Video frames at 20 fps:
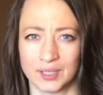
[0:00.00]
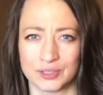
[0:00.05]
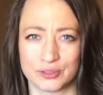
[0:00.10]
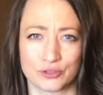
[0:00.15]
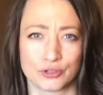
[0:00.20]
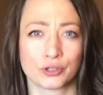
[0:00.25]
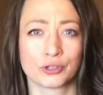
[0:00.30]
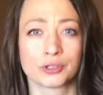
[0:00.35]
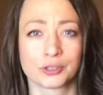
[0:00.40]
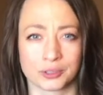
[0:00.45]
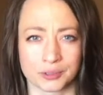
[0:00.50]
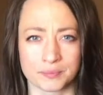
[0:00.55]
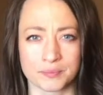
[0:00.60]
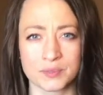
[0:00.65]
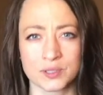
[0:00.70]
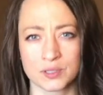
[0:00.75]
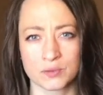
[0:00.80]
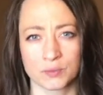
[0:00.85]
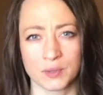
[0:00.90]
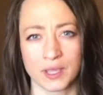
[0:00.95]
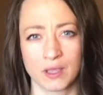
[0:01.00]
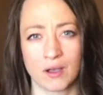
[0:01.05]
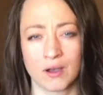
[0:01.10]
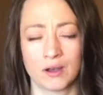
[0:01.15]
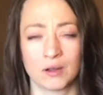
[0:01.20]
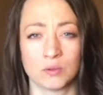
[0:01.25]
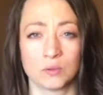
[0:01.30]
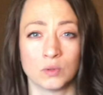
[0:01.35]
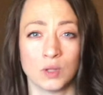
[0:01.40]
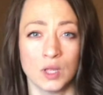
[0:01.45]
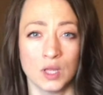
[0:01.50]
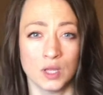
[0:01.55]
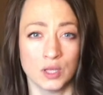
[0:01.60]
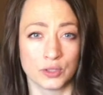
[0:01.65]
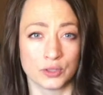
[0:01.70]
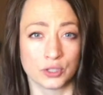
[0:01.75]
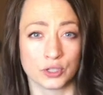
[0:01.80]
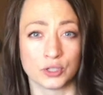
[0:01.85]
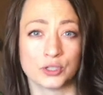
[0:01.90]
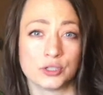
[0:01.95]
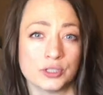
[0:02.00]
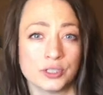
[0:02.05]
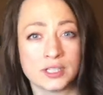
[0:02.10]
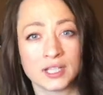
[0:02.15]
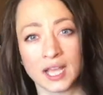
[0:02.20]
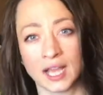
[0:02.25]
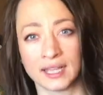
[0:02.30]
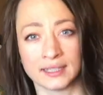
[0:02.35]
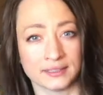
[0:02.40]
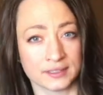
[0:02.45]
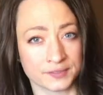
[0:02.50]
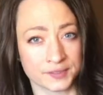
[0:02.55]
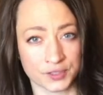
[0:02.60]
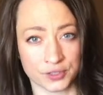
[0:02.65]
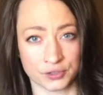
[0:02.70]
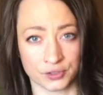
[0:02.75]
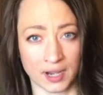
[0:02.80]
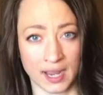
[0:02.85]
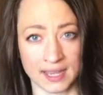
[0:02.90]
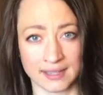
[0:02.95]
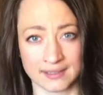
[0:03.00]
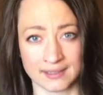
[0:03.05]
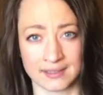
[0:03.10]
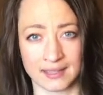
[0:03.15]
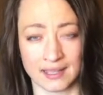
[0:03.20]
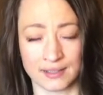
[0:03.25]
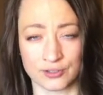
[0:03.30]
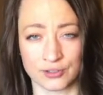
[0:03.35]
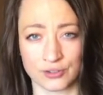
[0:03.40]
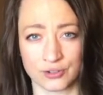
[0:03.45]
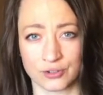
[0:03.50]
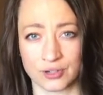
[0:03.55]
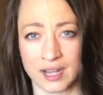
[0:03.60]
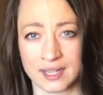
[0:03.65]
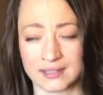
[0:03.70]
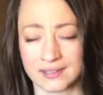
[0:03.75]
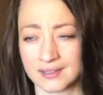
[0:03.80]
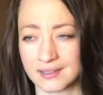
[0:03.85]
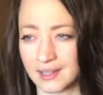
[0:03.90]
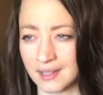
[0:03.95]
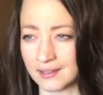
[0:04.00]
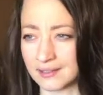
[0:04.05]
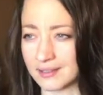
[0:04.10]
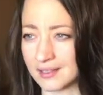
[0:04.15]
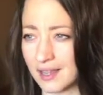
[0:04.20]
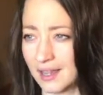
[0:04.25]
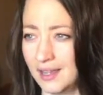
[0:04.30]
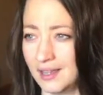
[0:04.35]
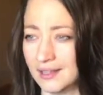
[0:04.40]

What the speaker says: terms. We call the good kind of stress, that stress that's